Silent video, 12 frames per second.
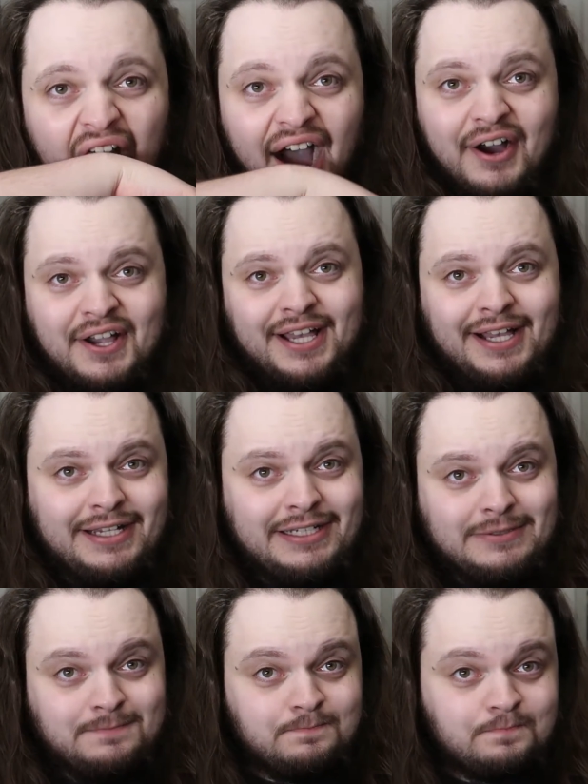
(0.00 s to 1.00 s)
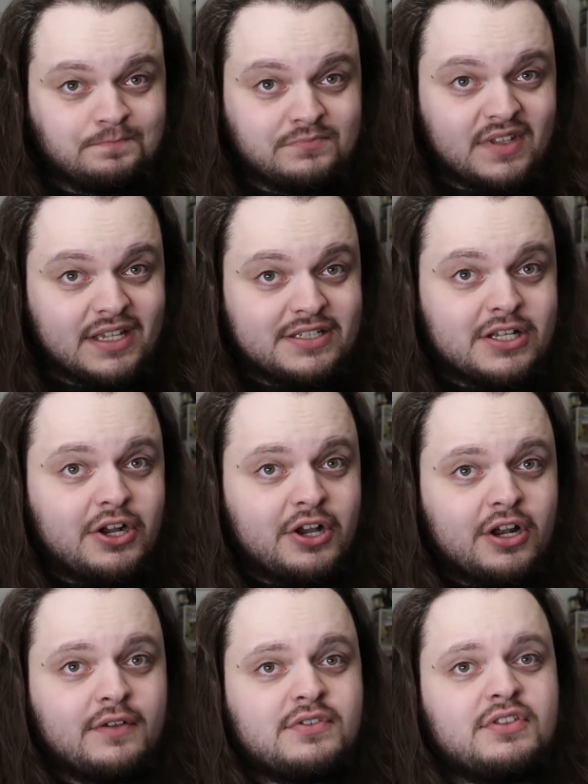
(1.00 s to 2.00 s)
Oh, God it's not
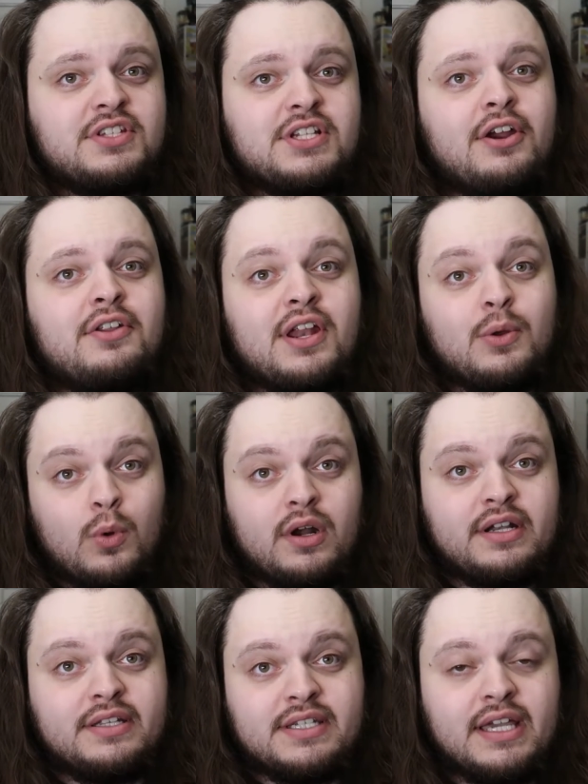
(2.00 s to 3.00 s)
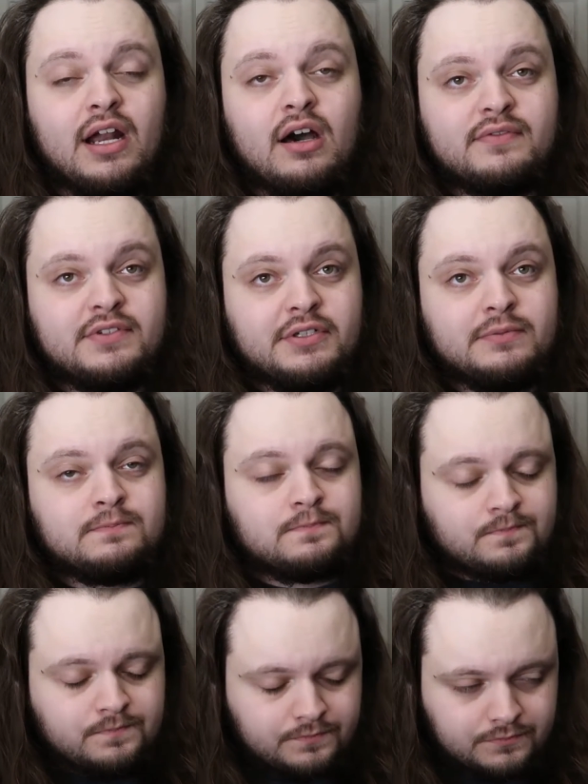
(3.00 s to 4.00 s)
gone off to the start that I wanted it to get off to.
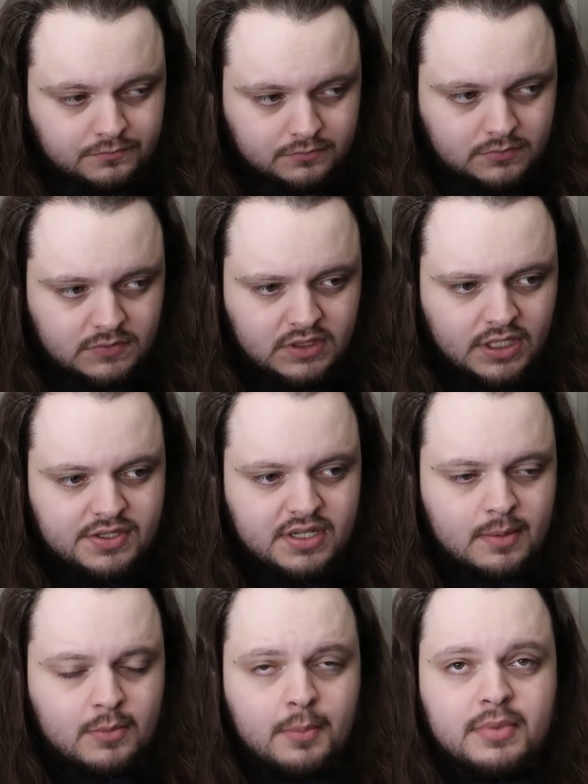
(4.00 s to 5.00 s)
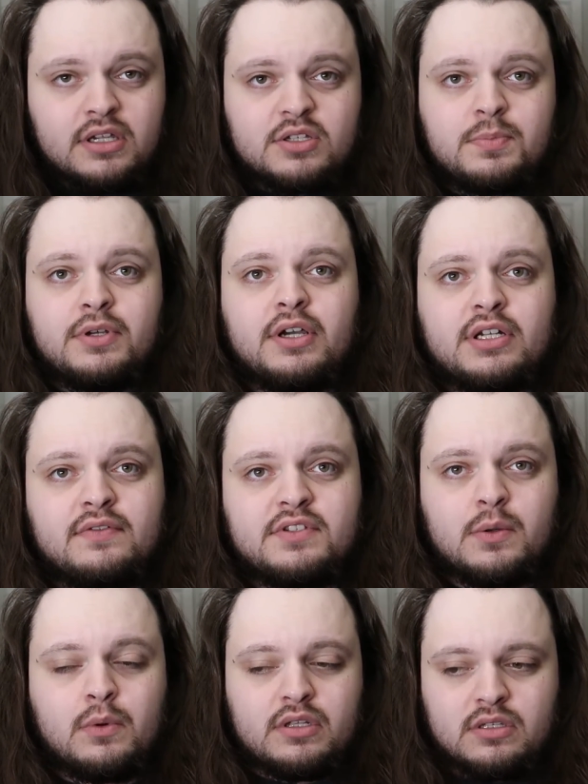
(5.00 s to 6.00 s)
Is that I'm not being as productive as
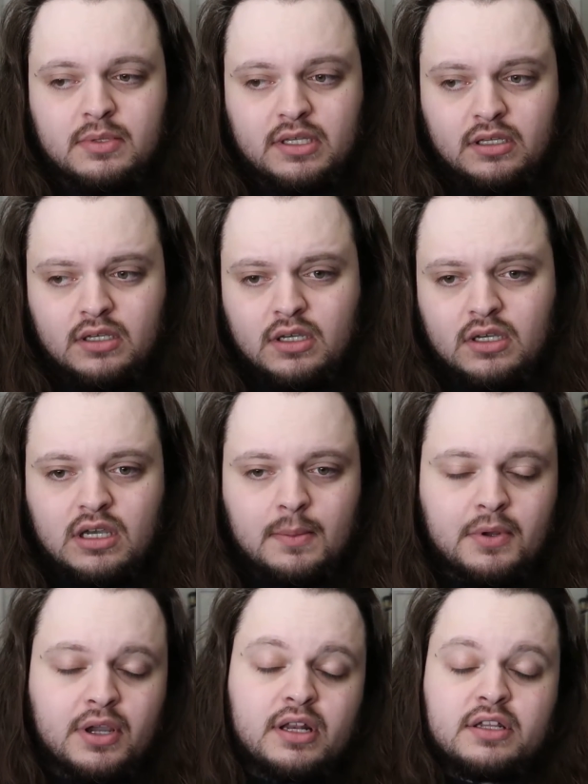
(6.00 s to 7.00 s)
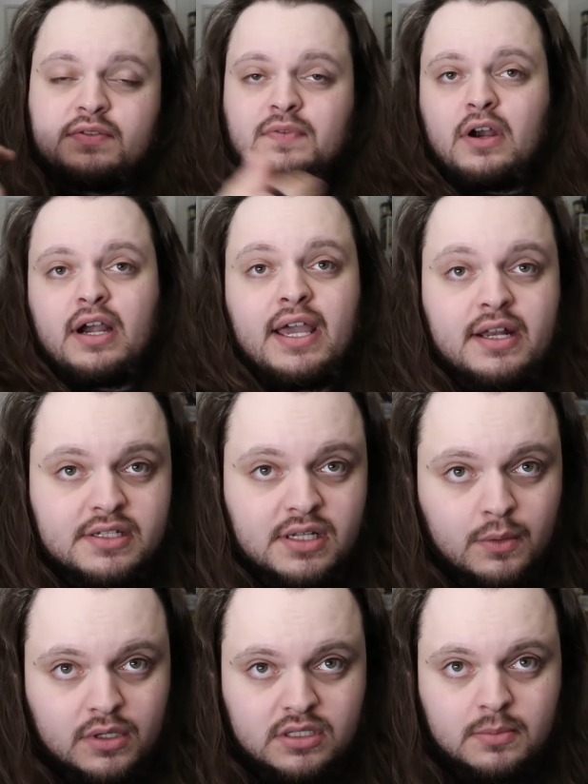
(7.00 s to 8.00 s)
I wanted to be. I'm not getting as far ahead as I
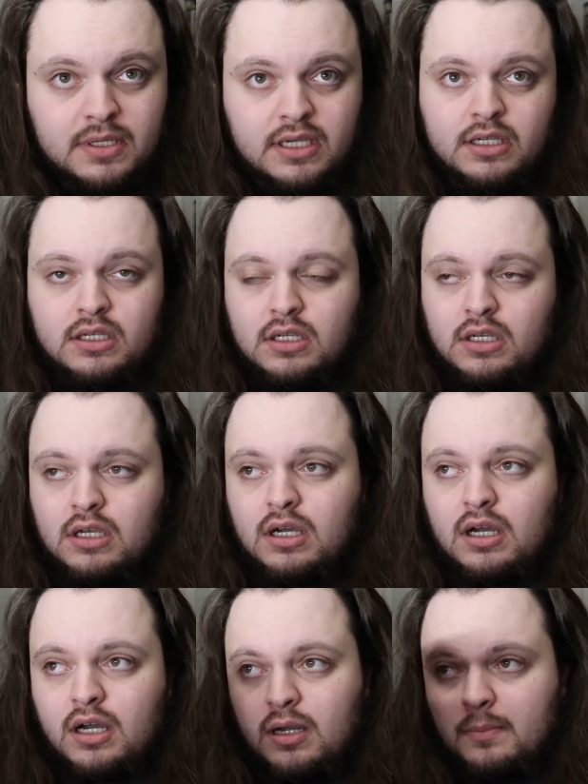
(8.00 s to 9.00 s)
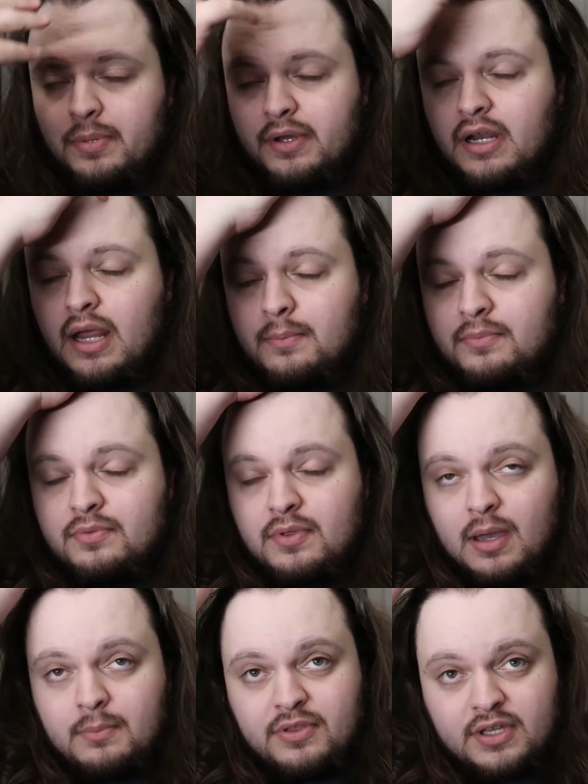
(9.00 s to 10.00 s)
wanted to be. Uh, but I'm
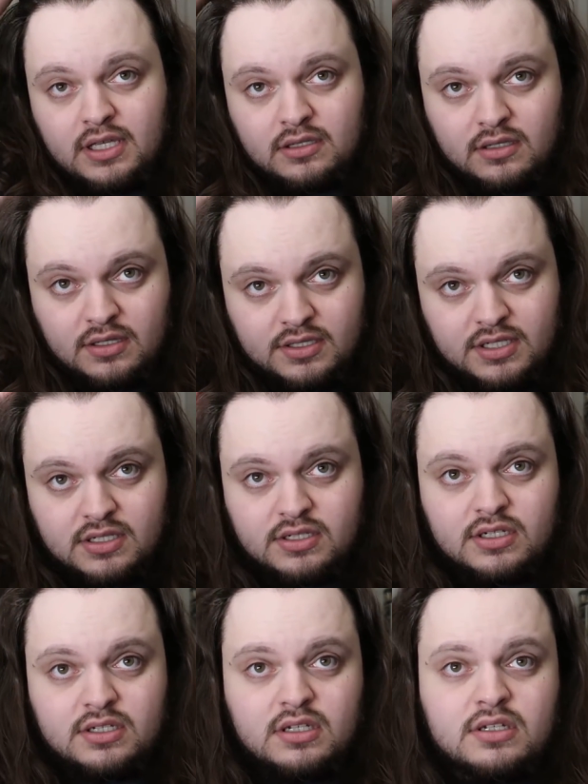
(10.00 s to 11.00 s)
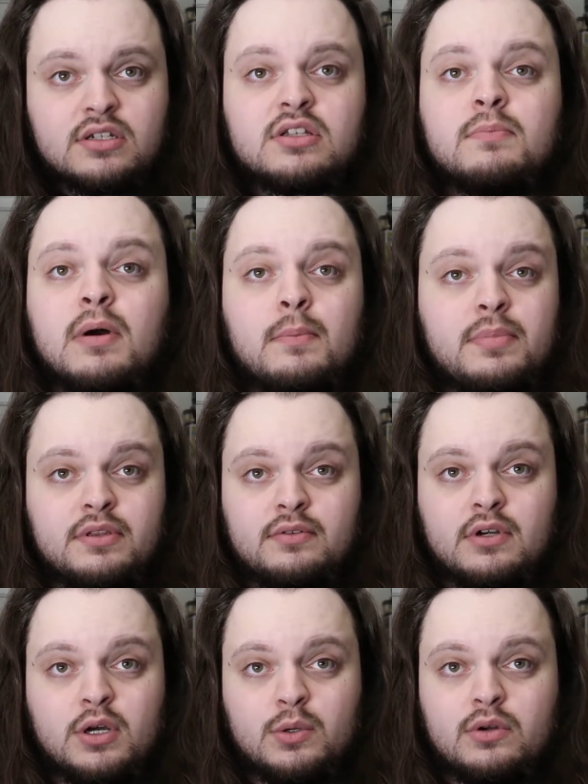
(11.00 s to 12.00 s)
I'm thinking that this is just it's just a bump in the
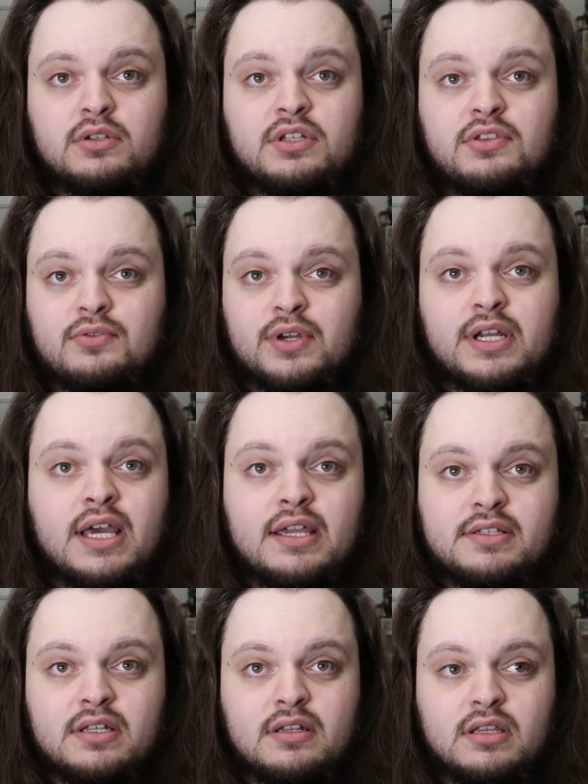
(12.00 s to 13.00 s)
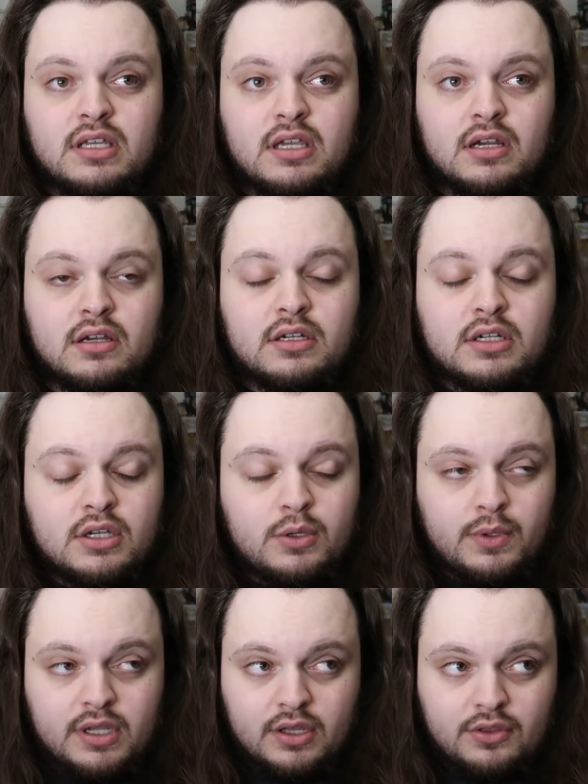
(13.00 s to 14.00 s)
road. We're only three days into the year.
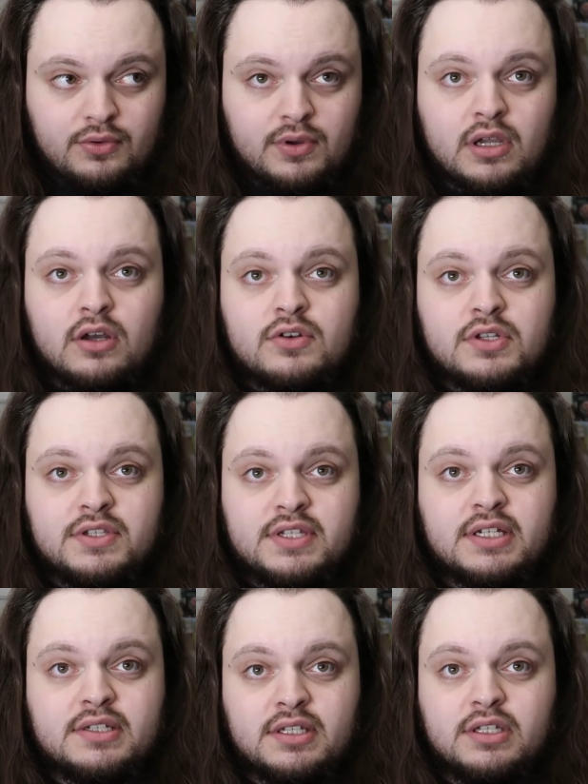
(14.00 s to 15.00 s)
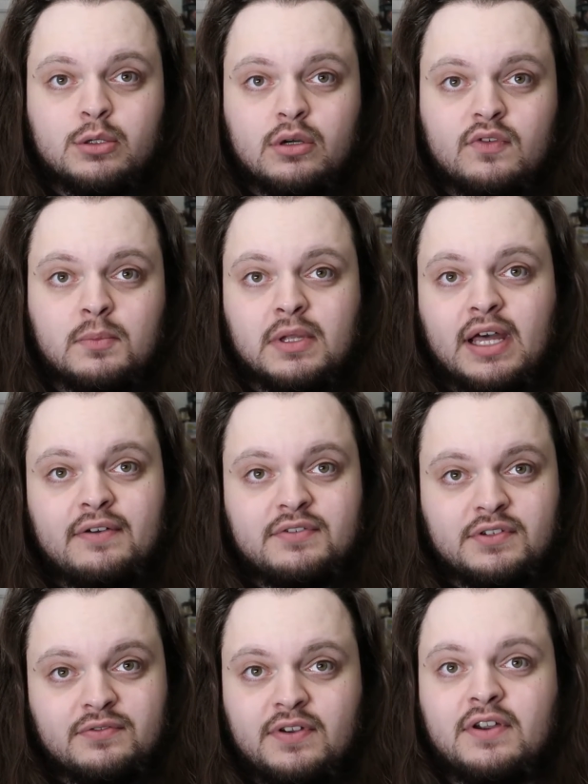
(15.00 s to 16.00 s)
We got 362 of them
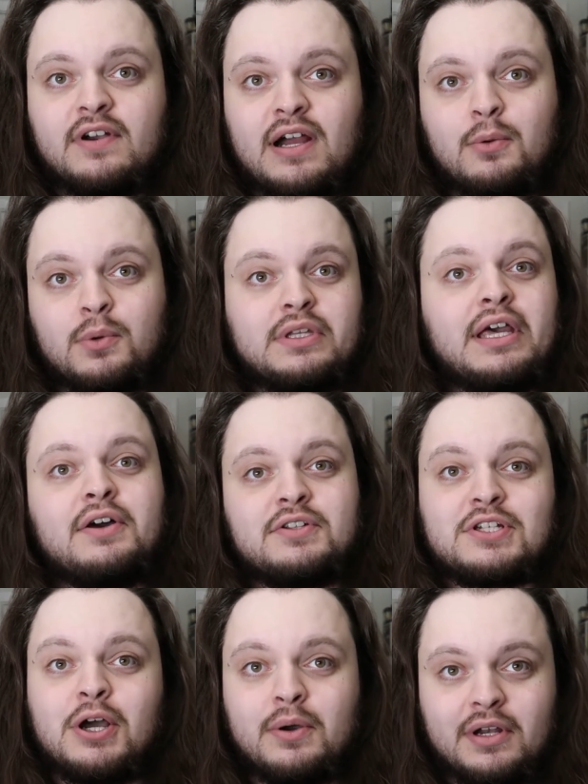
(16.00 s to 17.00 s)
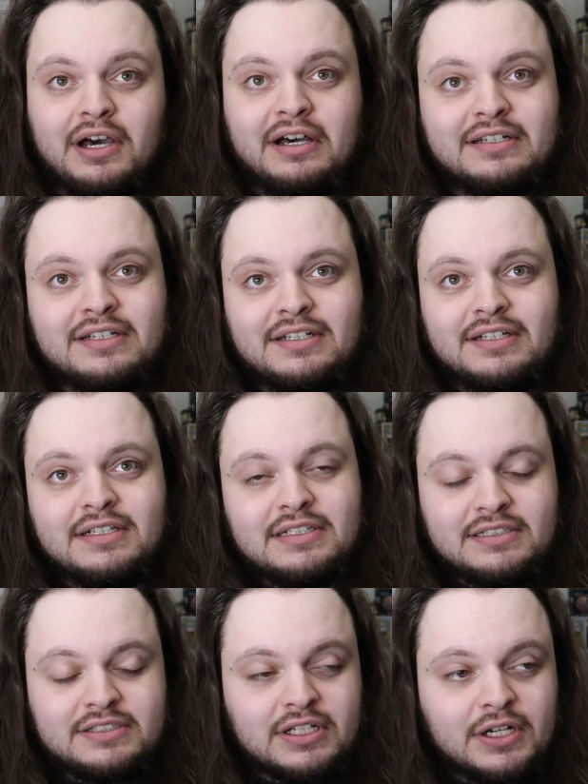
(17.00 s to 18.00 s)
left to figure out what the hell's going on.
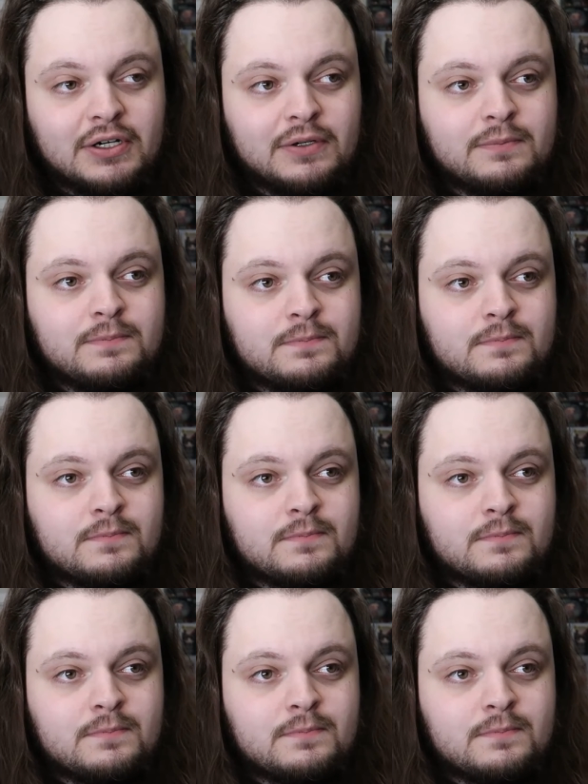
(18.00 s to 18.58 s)
So,